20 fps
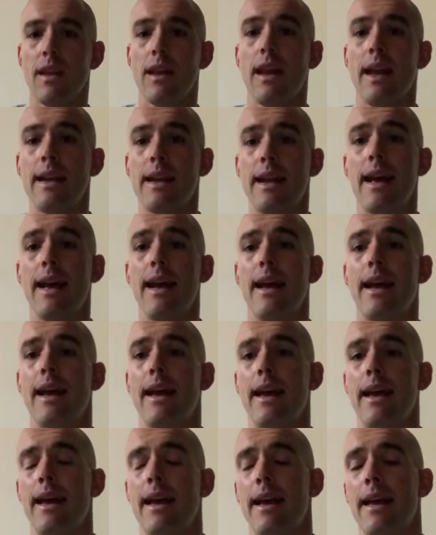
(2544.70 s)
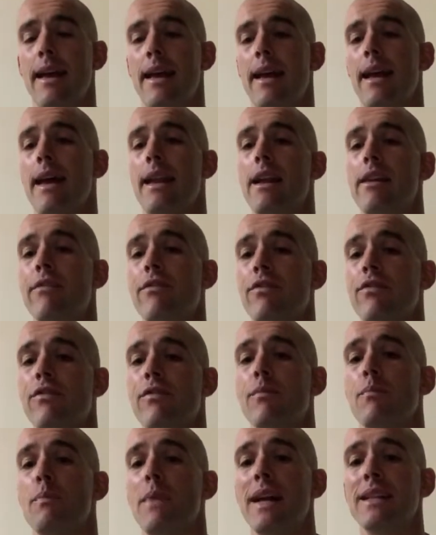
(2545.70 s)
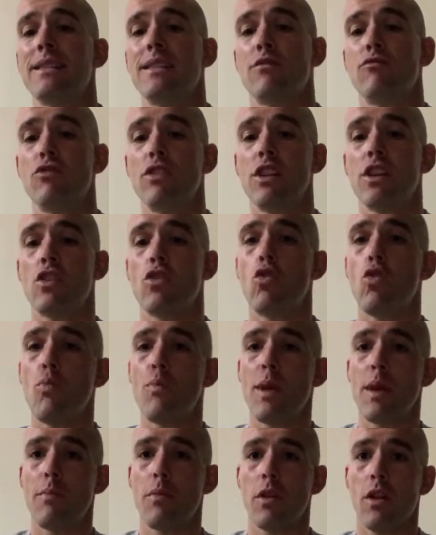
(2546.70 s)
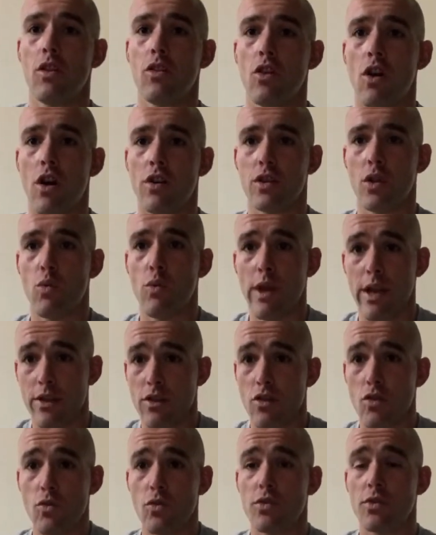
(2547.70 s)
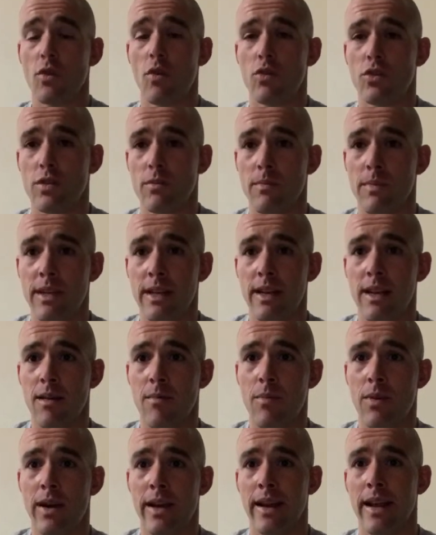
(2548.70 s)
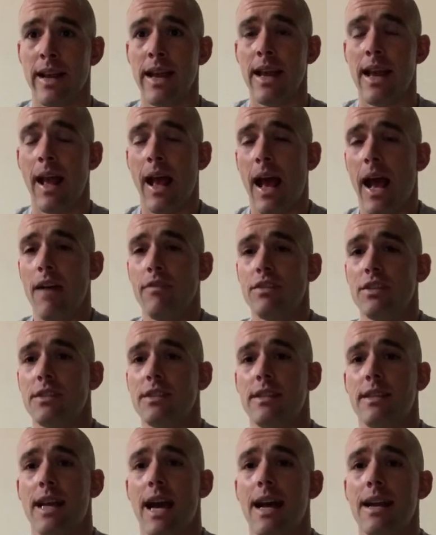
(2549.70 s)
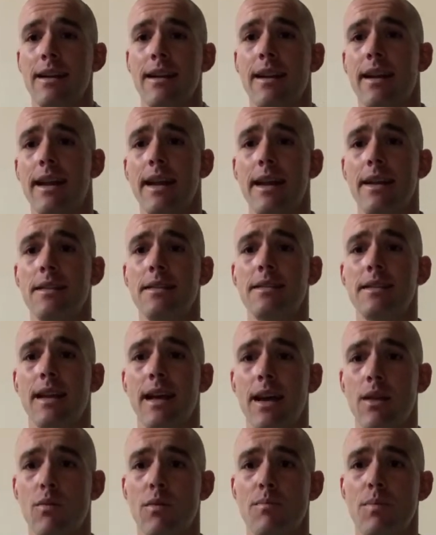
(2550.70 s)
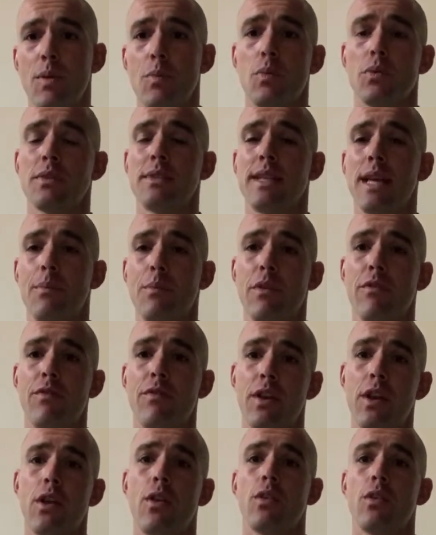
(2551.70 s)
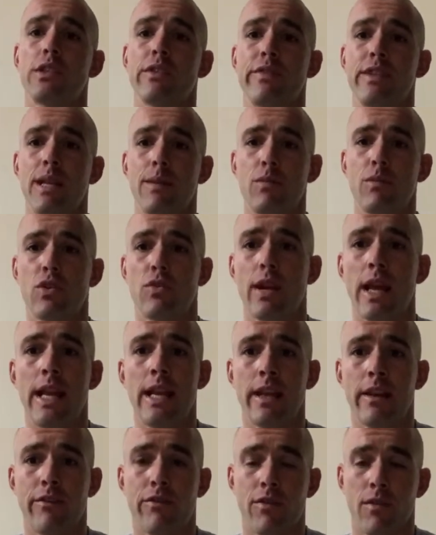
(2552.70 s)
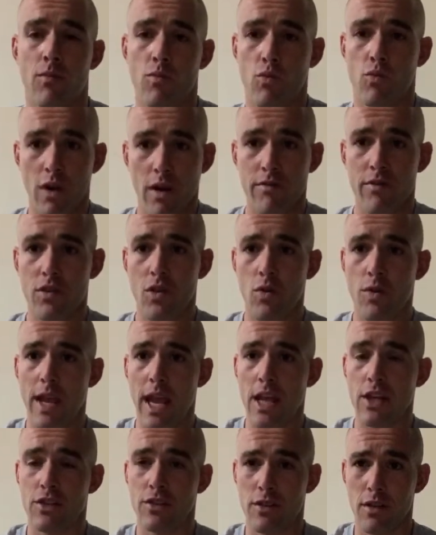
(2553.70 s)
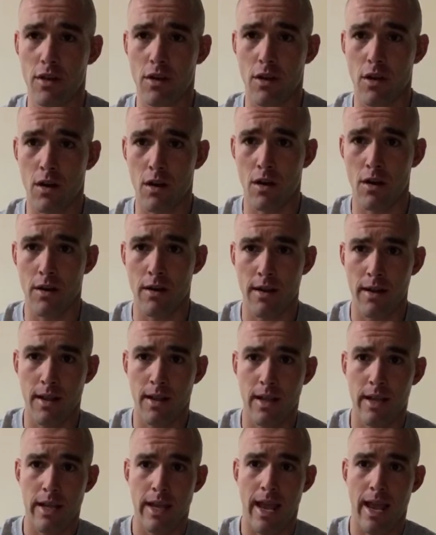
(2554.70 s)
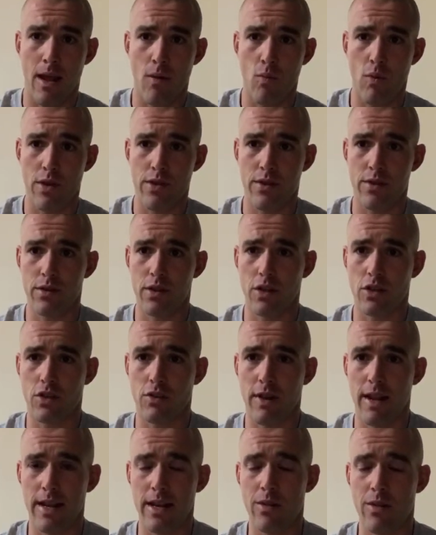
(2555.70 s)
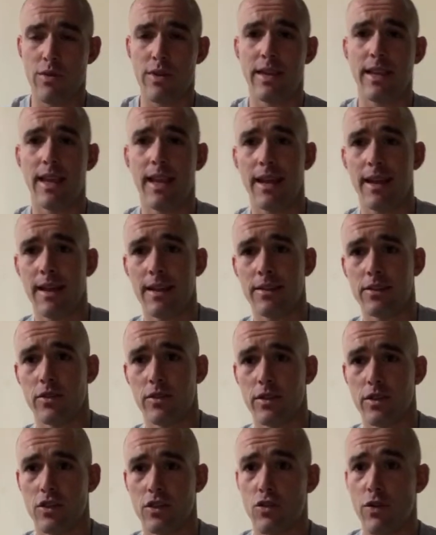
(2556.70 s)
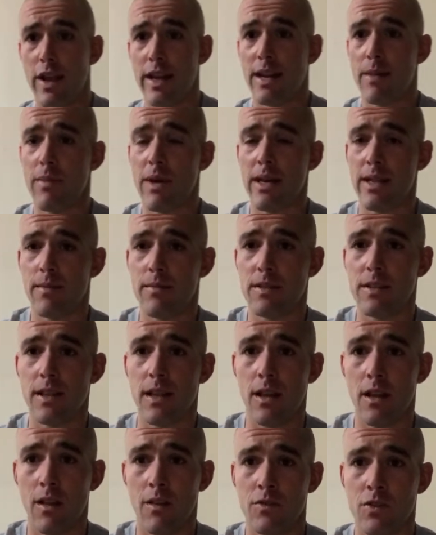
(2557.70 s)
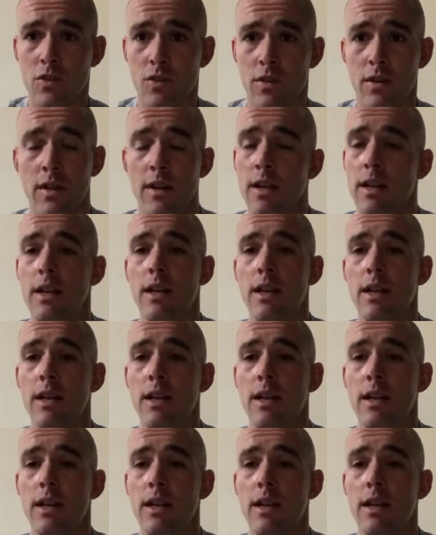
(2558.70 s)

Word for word: and i and I've met some really cool people along the way through social media, but I've just gotten an insight when people send me videos of them training from wherever location they are and whether they're training with kids or they're training by themselves or